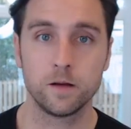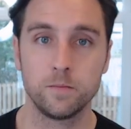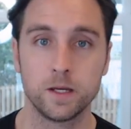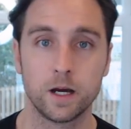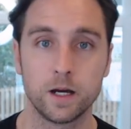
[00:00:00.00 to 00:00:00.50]

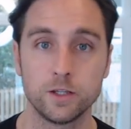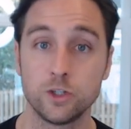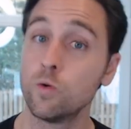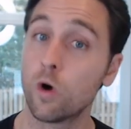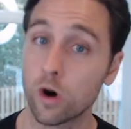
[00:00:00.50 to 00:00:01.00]
because
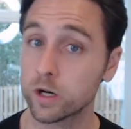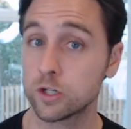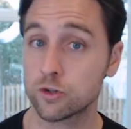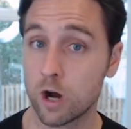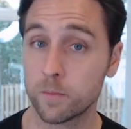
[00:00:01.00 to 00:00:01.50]
you are going
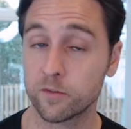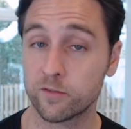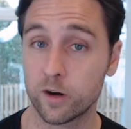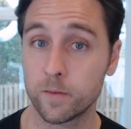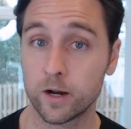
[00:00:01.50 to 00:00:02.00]
to drop a
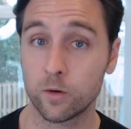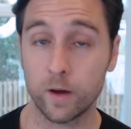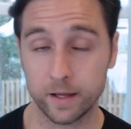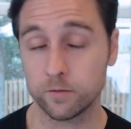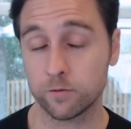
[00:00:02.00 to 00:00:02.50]
fair amount of
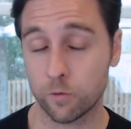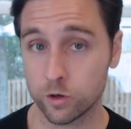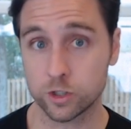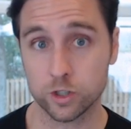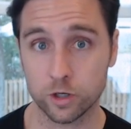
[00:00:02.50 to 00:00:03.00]
weight
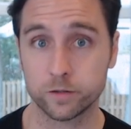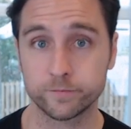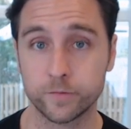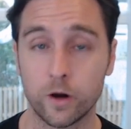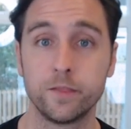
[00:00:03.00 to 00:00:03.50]
for sure
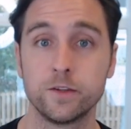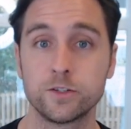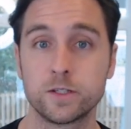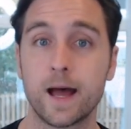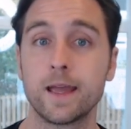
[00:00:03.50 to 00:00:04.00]
on
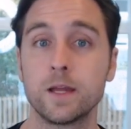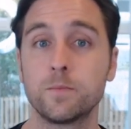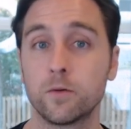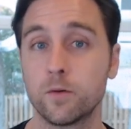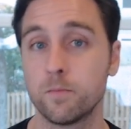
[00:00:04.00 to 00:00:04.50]
this diet.
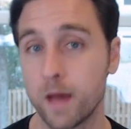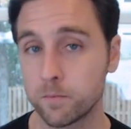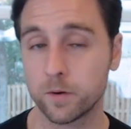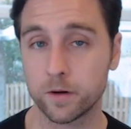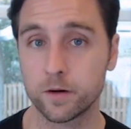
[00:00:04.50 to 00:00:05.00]
But
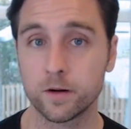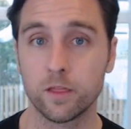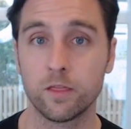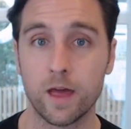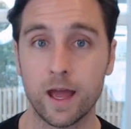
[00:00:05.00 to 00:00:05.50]
remember
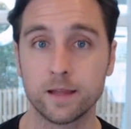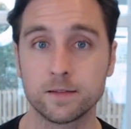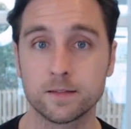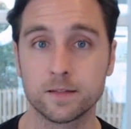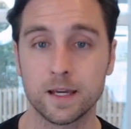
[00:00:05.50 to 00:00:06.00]

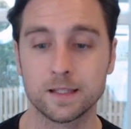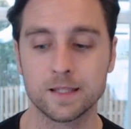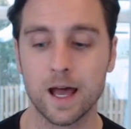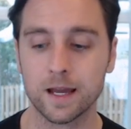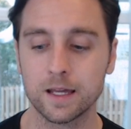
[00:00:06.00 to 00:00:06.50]
that it's
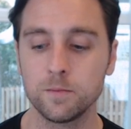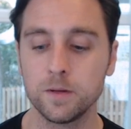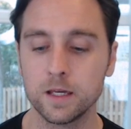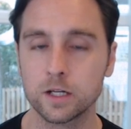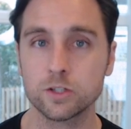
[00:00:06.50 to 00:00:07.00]
not going to
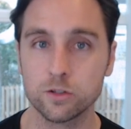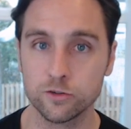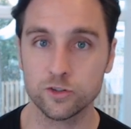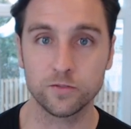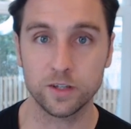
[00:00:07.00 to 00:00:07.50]
be
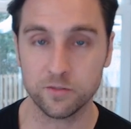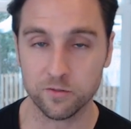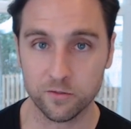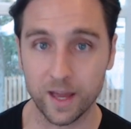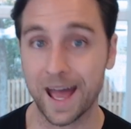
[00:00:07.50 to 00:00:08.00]
exclusively
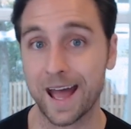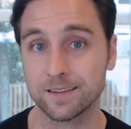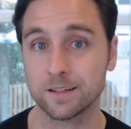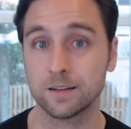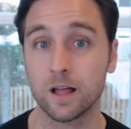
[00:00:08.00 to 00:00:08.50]

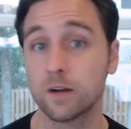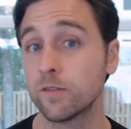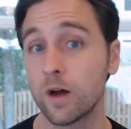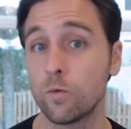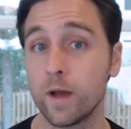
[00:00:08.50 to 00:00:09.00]
fat. A lot of
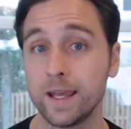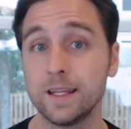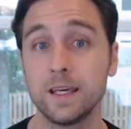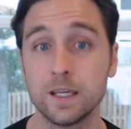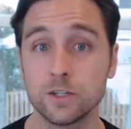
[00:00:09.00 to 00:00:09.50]
that
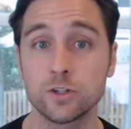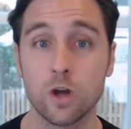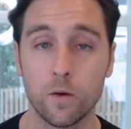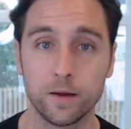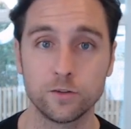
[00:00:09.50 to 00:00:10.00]
weight is
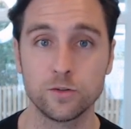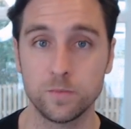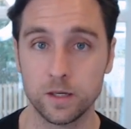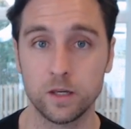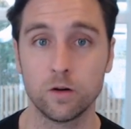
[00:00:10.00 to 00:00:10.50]
going to
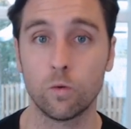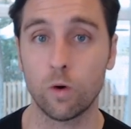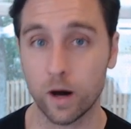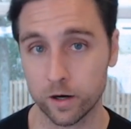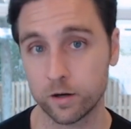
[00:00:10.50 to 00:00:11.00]
be
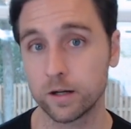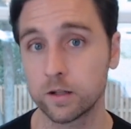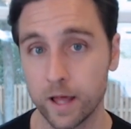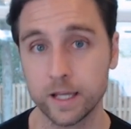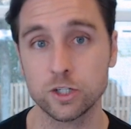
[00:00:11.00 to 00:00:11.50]
water and
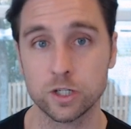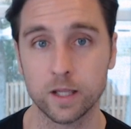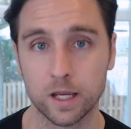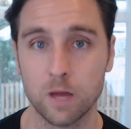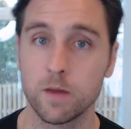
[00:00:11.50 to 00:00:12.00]

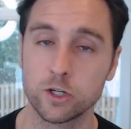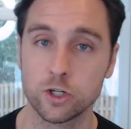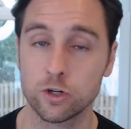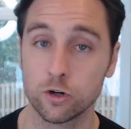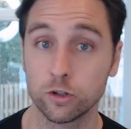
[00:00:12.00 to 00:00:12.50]
glycogen, like I
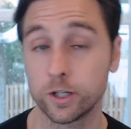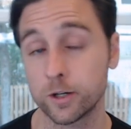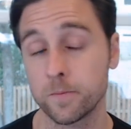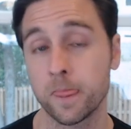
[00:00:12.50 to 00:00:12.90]
mentioned earlier.